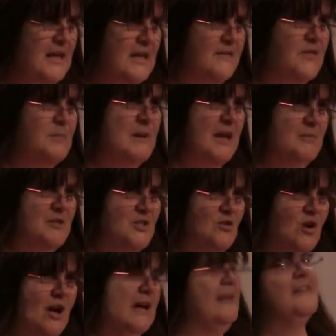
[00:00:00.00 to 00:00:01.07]
If the baby's
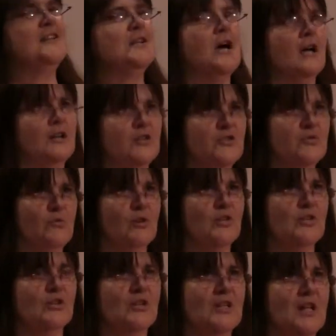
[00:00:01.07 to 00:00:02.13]
crying and the toddler's throwing
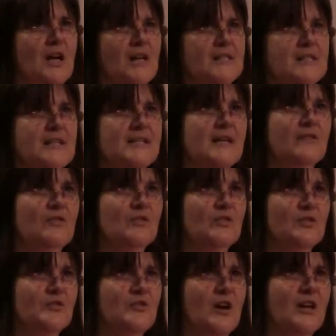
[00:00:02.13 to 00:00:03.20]
dirt clods and the
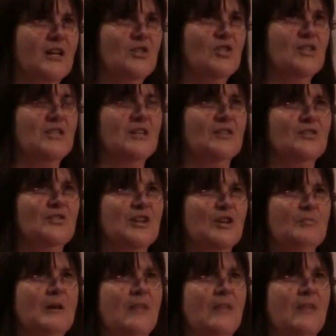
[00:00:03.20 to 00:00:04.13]
7-year-old's crying because she doesn't understand her